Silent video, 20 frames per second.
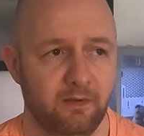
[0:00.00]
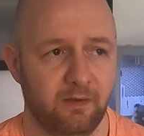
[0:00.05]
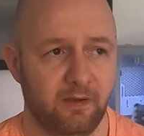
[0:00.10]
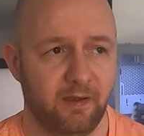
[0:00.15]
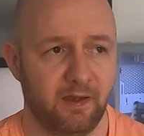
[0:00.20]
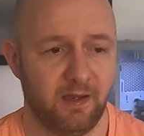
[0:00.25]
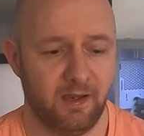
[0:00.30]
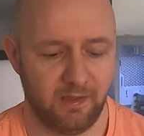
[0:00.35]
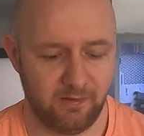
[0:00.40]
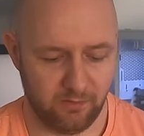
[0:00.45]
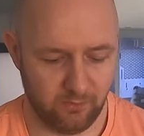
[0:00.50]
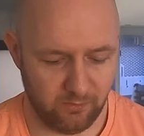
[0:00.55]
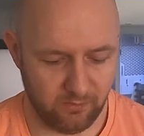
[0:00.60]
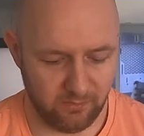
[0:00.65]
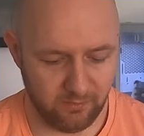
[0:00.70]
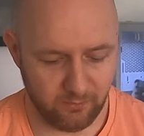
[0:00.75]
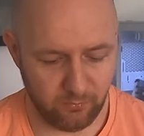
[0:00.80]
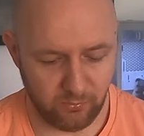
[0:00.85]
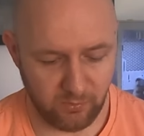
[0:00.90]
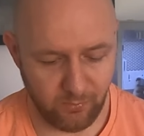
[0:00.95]
And
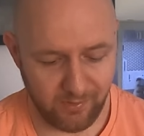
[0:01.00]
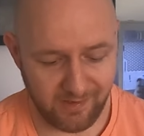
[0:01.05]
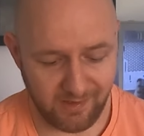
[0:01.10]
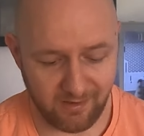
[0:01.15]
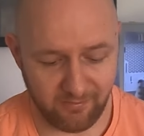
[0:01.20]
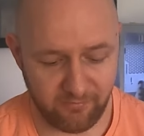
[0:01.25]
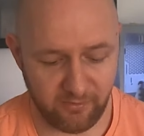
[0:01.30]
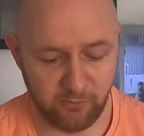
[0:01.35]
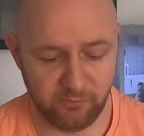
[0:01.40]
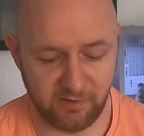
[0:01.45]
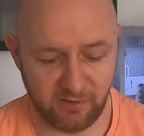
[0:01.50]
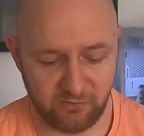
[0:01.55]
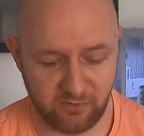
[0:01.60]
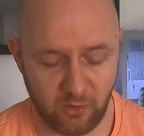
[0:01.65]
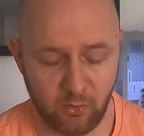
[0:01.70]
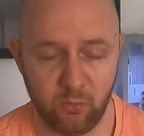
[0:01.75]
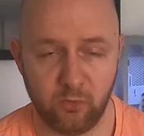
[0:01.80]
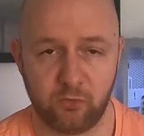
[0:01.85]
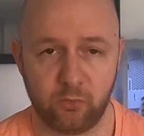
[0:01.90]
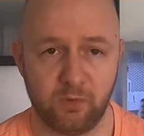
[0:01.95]
the way that I found this
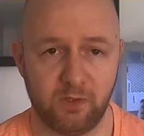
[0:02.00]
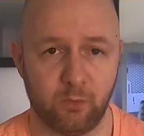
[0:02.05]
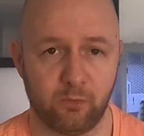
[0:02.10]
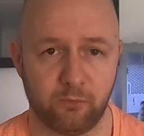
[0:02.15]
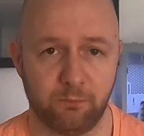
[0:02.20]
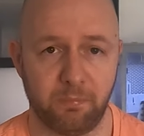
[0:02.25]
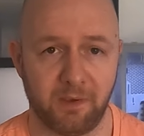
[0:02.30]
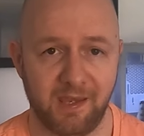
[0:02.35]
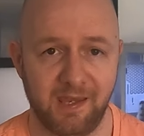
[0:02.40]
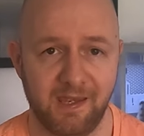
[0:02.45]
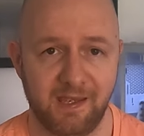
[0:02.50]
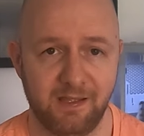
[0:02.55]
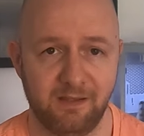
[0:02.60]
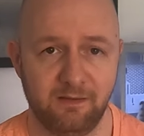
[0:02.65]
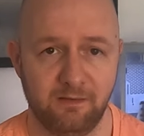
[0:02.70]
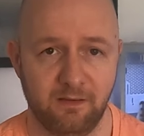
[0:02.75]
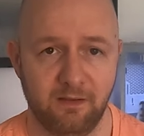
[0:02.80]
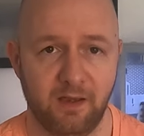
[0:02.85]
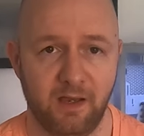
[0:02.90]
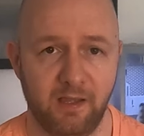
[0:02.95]
out was when I was
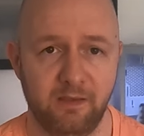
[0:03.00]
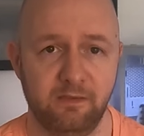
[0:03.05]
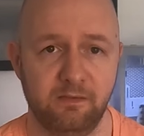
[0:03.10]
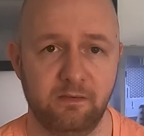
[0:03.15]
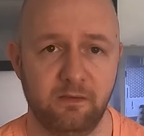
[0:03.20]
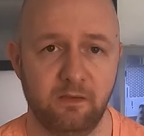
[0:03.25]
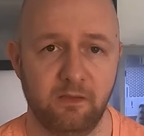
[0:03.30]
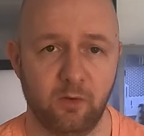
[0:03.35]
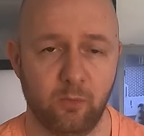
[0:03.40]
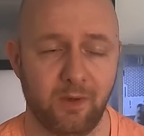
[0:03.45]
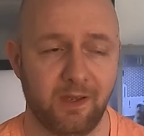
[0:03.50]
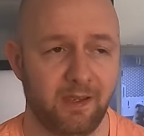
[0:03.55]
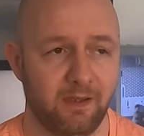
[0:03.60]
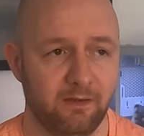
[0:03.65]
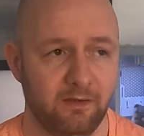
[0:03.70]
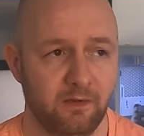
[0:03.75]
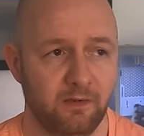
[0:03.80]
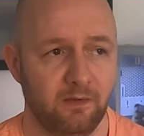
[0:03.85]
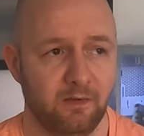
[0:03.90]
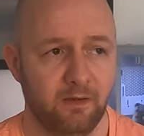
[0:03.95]
braking in the
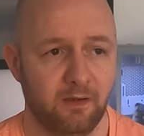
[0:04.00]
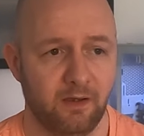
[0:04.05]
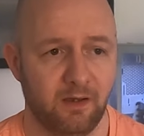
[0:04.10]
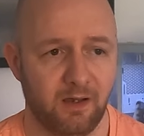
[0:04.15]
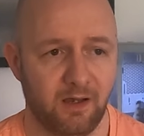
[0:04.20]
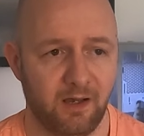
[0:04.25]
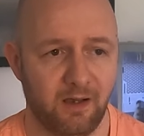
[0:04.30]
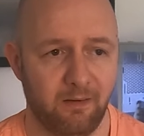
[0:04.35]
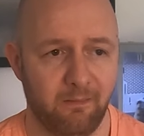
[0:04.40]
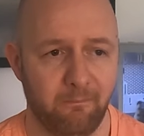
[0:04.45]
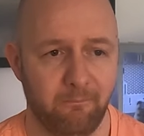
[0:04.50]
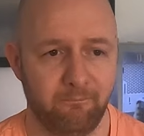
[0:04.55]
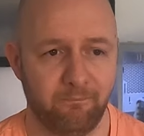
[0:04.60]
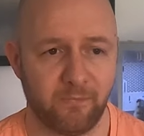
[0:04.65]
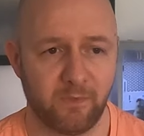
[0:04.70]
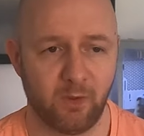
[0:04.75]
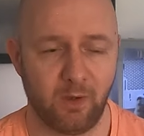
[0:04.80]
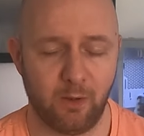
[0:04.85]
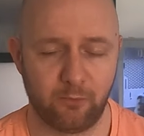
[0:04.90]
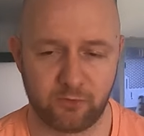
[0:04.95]
wet. I
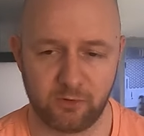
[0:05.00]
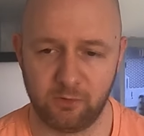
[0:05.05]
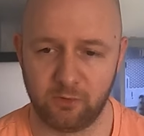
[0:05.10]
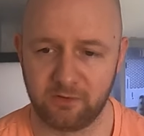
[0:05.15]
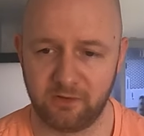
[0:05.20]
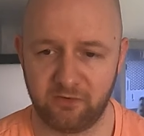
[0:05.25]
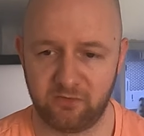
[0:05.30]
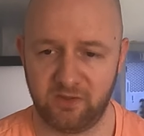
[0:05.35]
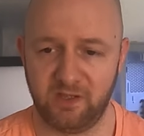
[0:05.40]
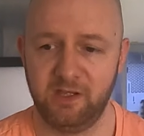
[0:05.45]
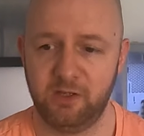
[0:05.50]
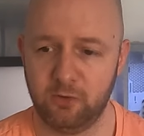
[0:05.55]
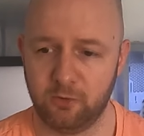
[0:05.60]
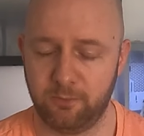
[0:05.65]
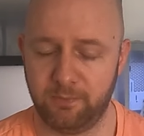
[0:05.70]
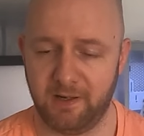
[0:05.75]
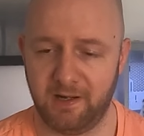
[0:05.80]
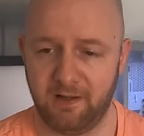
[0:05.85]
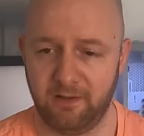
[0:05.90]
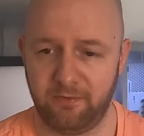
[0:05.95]
was going along the cycle
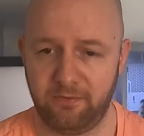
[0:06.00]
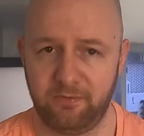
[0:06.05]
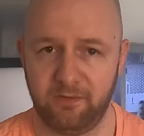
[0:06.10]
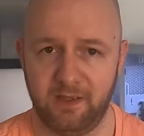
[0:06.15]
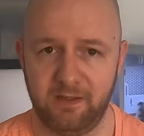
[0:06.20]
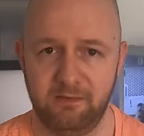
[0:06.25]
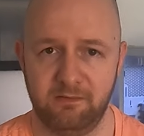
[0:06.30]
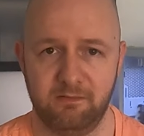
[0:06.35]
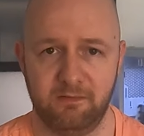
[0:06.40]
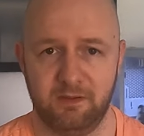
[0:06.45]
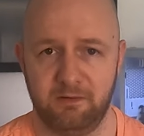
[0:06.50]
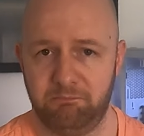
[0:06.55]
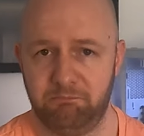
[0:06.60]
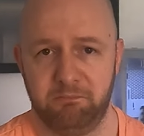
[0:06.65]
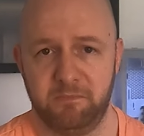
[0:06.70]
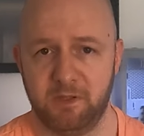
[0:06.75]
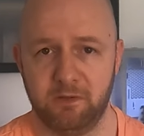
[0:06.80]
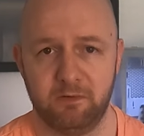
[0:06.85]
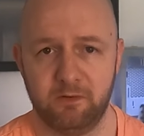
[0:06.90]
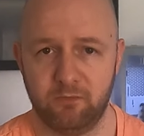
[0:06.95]
path in
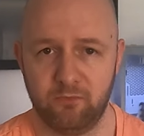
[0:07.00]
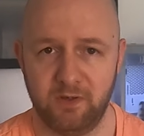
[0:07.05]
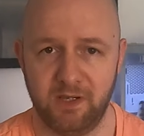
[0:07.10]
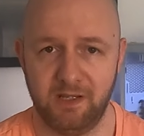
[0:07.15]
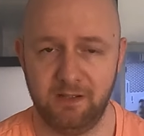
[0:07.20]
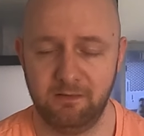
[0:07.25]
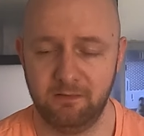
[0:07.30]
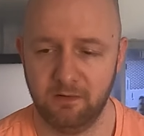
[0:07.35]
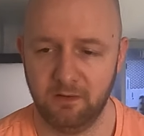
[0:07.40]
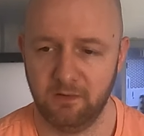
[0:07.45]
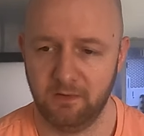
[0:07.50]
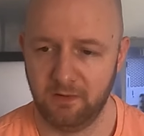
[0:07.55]
the rain.